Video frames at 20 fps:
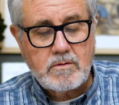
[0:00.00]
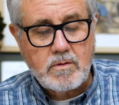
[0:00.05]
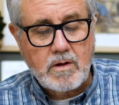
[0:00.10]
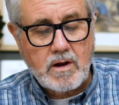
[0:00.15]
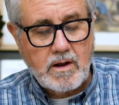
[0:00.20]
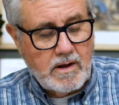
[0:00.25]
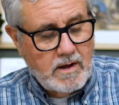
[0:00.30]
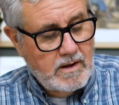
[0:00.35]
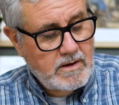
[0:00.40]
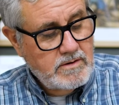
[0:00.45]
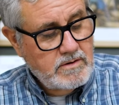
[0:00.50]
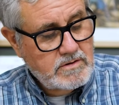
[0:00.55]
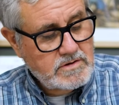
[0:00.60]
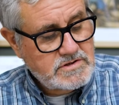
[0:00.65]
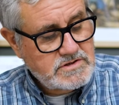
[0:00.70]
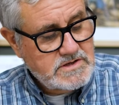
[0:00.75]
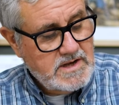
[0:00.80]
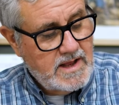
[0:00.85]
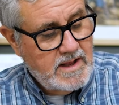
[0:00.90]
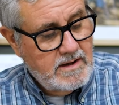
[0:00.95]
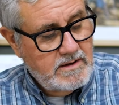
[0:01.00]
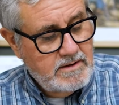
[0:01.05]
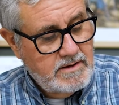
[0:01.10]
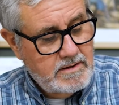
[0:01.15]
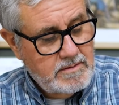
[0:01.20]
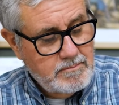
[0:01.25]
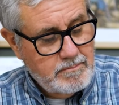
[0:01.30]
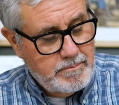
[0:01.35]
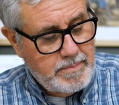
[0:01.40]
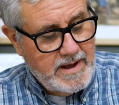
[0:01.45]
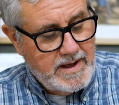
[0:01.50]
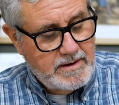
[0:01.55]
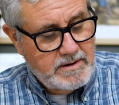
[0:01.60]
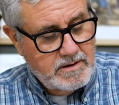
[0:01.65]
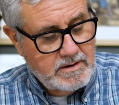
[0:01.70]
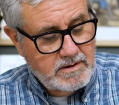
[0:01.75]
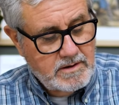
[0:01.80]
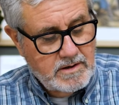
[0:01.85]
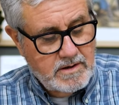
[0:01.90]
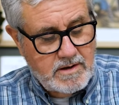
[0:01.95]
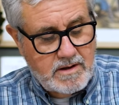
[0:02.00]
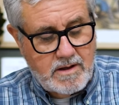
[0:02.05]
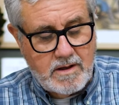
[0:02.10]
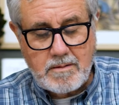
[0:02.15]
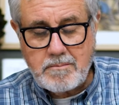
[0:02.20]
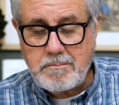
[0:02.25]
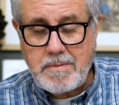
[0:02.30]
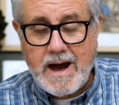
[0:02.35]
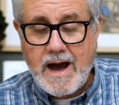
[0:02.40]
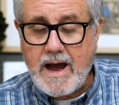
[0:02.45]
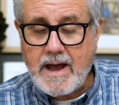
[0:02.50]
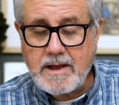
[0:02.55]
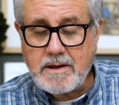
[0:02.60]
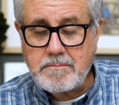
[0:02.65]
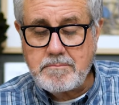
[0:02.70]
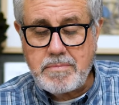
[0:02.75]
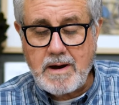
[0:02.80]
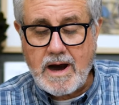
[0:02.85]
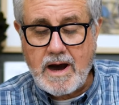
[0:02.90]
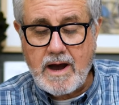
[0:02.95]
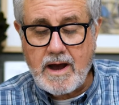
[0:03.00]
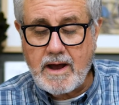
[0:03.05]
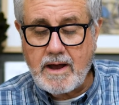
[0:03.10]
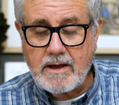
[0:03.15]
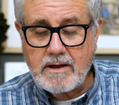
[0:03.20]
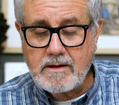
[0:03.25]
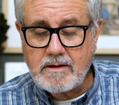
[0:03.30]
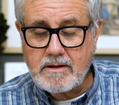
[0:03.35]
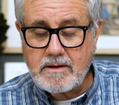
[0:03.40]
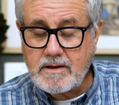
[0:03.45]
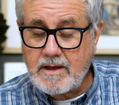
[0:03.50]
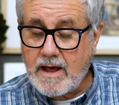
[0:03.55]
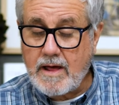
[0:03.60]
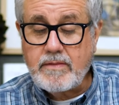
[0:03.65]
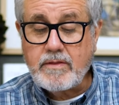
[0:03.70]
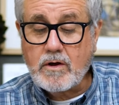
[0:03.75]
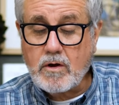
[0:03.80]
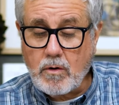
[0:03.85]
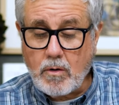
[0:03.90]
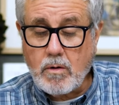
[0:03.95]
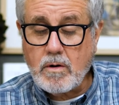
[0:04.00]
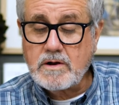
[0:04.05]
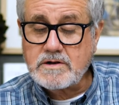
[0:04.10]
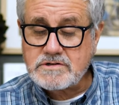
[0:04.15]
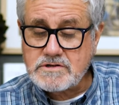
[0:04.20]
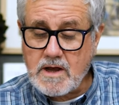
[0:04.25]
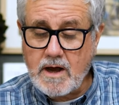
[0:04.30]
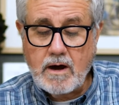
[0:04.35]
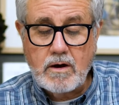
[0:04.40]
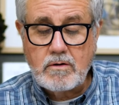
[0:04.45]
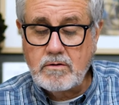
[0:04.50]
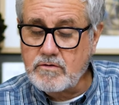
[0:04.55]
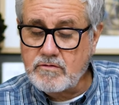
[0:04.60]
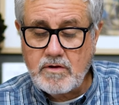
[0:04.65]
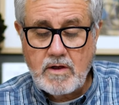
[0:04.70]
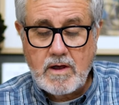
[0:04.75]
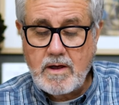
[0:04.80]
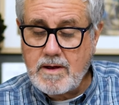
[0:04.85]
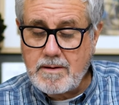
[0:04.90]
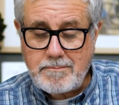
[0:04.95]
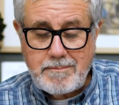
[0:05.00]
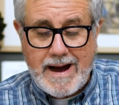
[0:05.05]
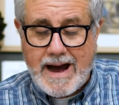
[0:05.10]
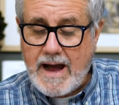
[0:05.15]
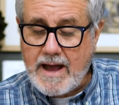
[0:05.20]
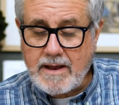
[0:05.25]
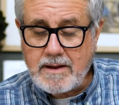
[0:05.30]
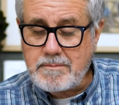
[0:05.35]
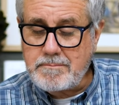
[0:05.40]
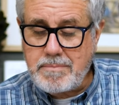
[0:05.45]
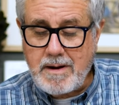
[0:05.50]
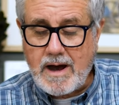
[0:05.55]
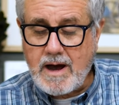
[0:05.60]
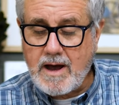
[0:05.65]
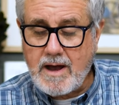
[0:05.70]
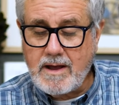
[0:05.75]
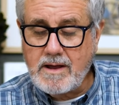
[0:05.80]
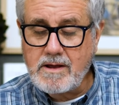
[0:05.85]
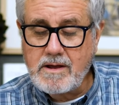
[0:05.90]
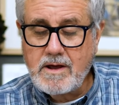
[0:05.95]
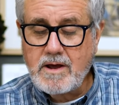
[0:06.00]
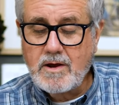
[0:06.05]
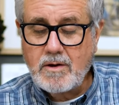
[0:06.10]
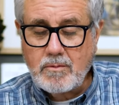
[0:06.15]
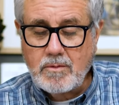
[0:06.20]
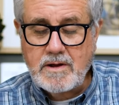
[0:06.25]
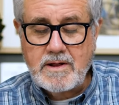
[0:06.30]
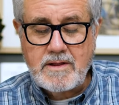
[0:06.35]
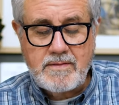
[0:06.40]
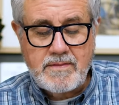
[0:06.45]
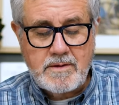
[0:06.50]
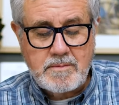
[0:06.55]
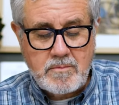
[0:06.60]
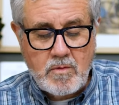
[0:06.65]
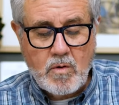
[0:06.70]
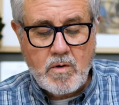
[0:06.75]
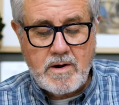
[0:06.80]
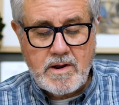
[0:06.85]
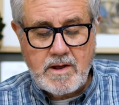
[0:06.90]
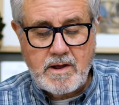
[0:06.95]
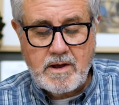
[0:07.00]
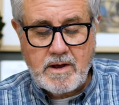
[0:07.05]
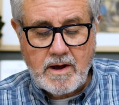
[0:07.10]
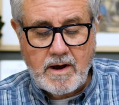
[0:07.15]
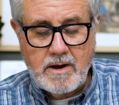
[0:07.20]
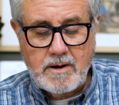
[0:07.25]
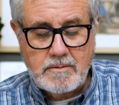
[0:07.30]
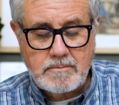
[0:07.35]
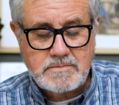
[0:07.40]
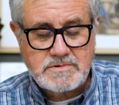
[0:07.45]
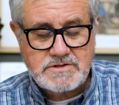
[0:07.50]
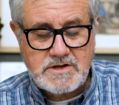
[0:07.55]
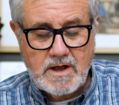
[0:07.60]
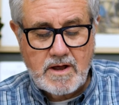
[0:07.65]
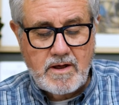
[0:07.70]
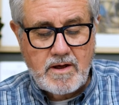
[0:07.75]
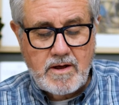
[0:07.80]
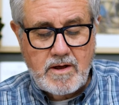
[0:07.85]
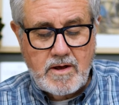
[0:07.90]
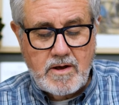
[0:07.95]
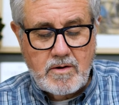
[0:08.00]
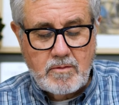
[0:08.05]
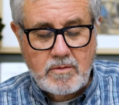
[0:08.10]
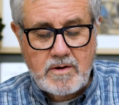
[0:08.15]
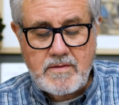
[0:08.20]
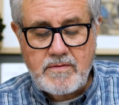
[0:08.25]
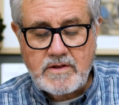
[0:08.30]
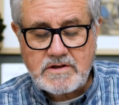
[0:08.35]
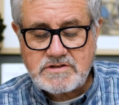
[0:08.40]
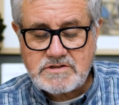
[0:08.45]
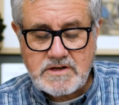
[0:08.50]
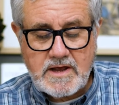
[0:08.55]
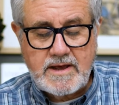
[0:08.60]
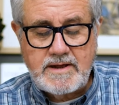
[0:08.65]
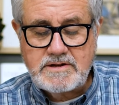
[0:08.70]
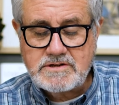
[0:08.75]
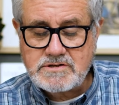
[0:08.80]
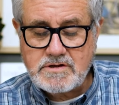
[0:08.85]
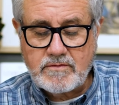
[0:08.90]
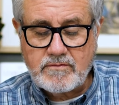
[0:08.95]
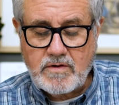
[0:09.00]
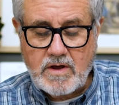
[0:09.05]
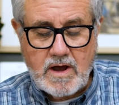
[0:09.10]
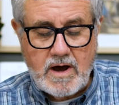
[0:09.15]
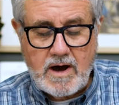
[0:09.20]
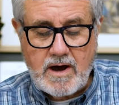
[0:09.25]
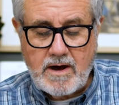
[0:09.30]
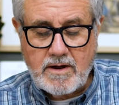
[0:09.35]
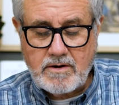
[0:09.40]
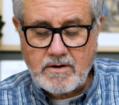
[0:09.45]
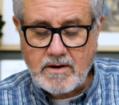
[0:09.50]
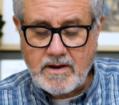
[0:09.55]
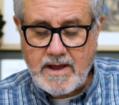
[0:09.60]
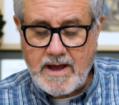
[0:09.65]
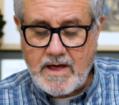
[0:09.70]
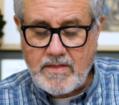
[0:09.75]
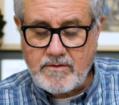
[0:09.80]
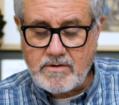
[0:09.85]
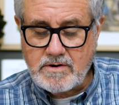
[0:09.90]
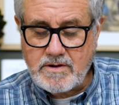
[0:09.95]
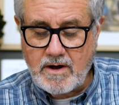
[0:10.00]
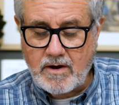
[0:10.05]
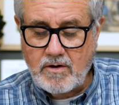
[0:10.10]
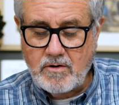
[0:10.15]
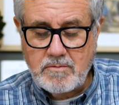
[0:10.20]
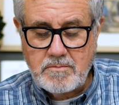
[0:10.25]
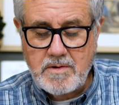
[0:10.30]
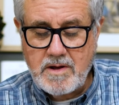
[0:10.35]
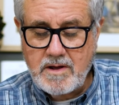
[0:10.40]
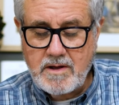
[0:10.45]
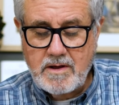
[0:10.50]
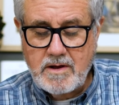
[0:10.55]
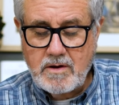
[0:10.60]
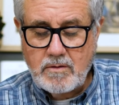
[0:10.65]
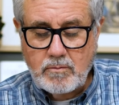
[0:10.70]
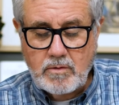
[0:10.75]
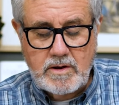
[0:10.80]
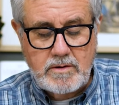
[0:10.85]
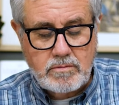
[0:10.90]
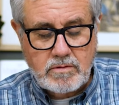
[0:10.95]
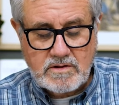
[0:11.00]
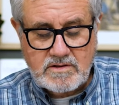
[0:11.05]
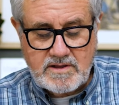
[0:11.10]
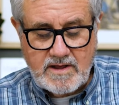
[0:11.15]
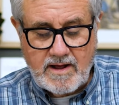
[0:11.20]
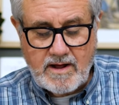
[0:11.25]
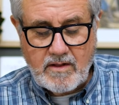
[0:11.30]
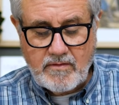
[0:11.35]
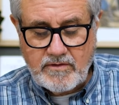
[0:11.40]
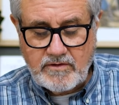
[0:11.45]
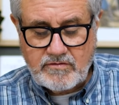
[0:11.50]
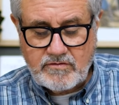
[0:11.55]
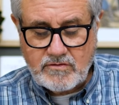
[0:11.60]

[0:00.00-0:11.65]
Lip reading: We'll understand it better by and by. And the chorus goes, by and by, when the morning comes, when the saints of God are gathered home, we will tell the